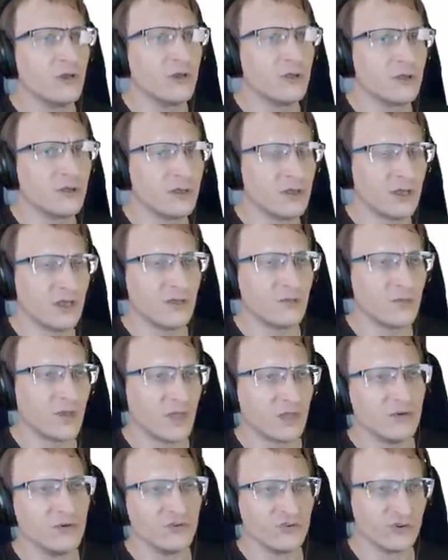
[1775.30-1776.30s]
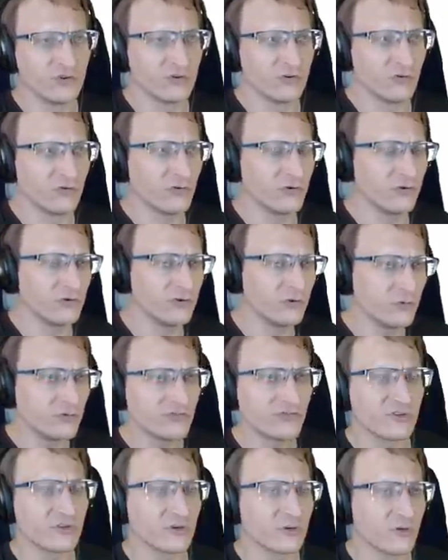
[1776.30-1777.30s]
game engine
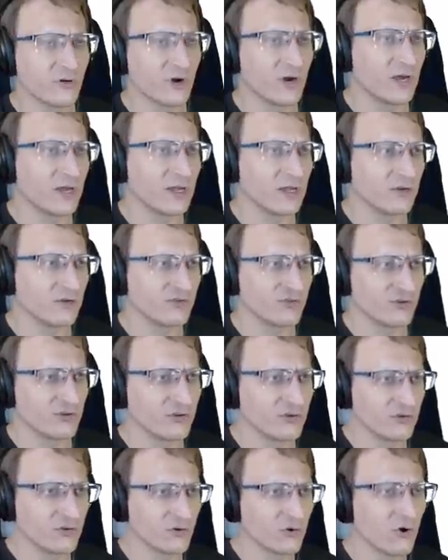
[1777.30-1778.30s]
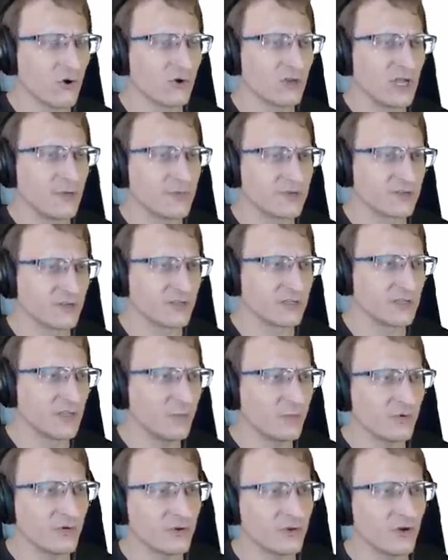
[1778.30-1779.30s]
using CryEngine called Amazon
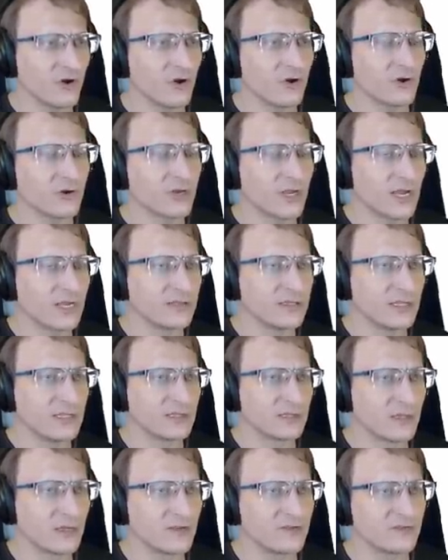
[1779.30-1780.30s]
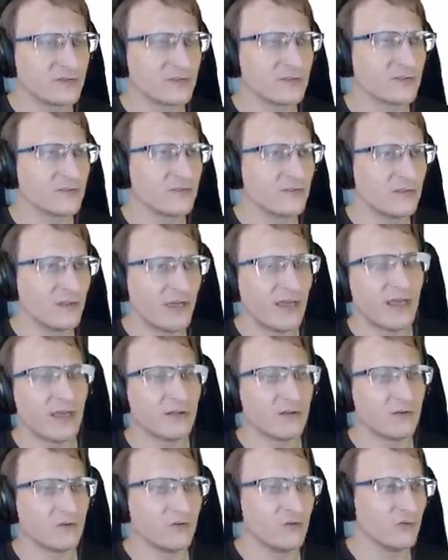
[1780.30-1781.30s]
Lumberyard, and then license
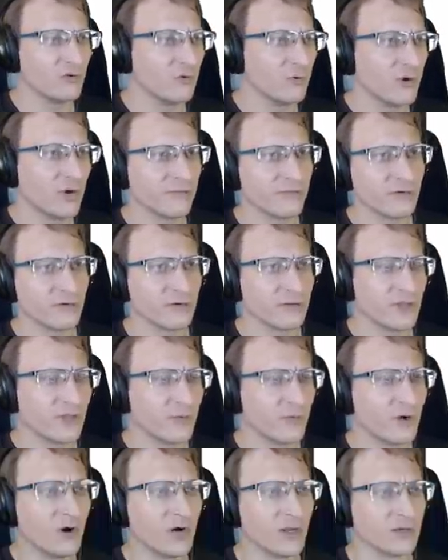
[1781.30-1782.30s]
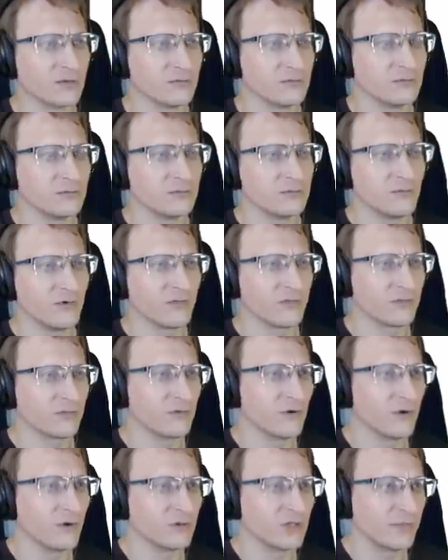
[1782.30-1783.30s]
that to whoever they want with
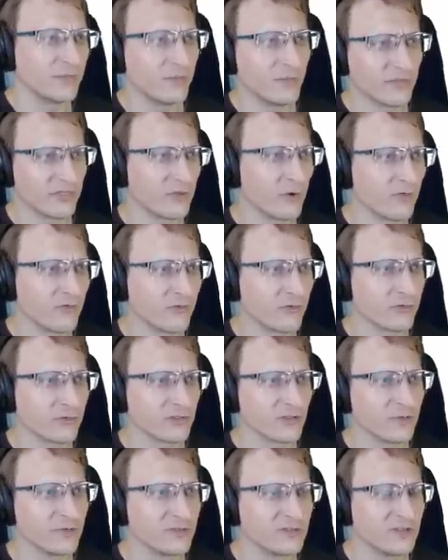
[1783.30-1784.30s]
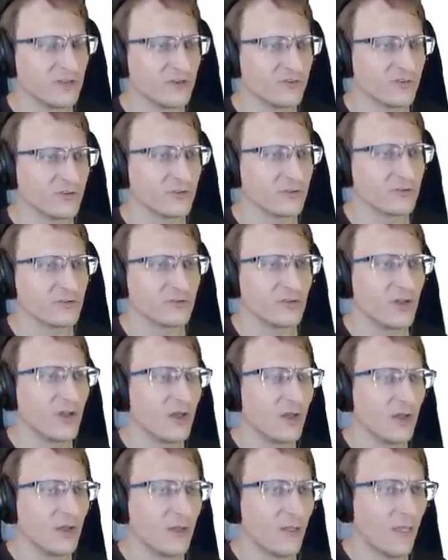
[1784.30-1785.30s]
no limit with no further limitations
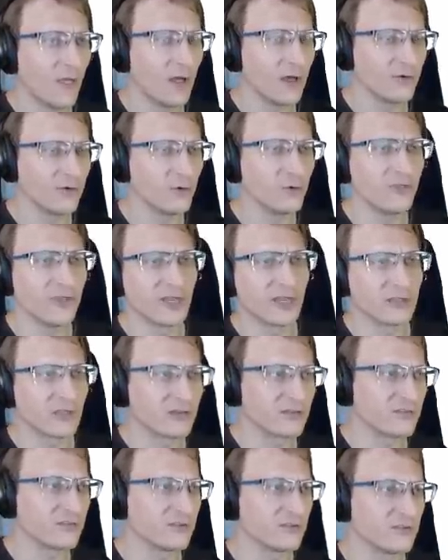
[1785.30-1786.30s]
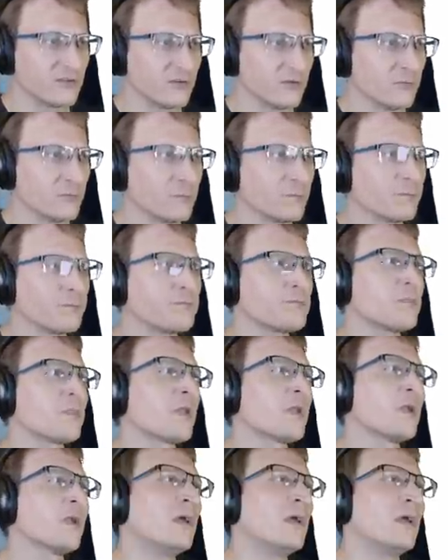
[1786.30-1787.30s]
on who they can license it to.
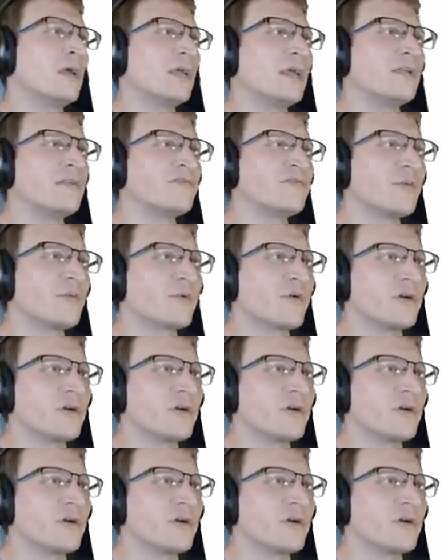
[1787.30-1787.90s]
In February